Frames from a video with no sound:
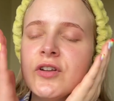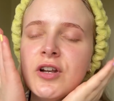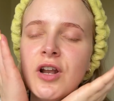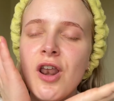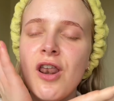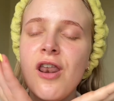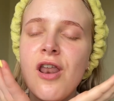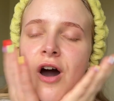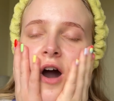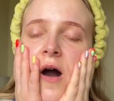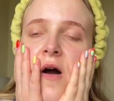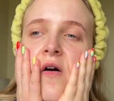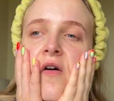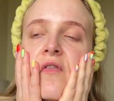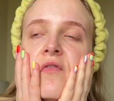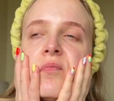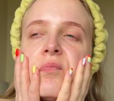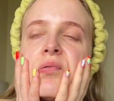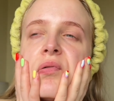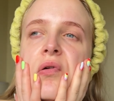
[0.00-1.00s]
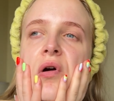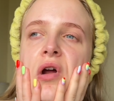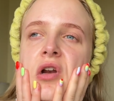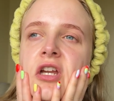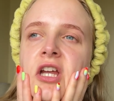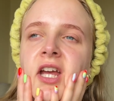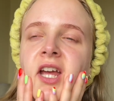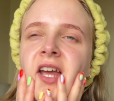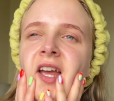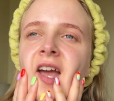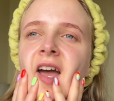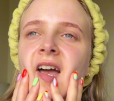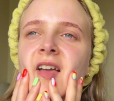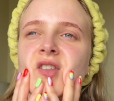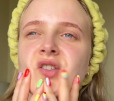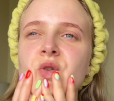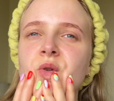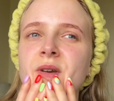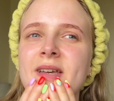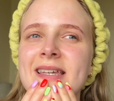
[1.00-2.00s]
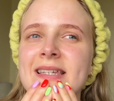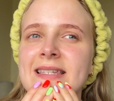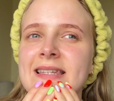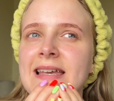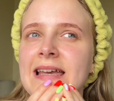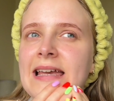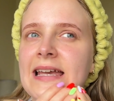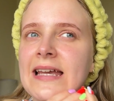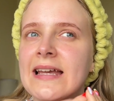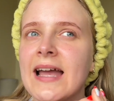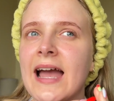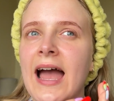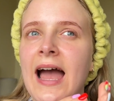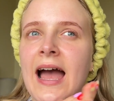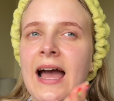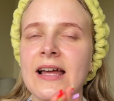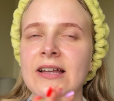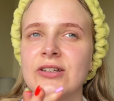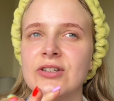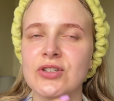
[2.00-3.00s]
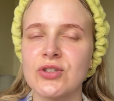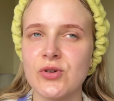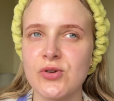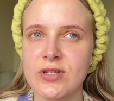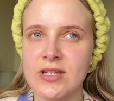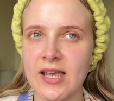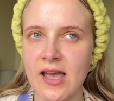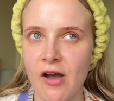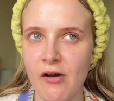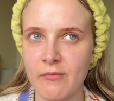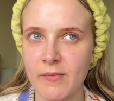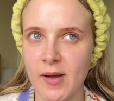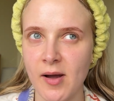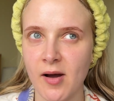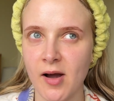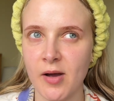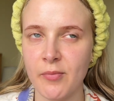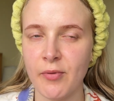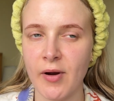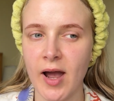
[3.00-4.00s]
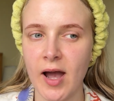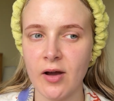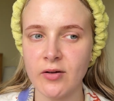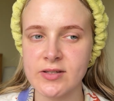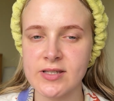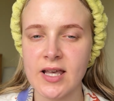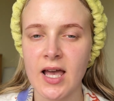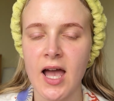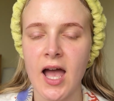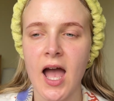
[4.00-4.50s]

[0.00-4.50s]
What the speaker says: a lot of prodding and tweezing and sorting out of my eyebrows.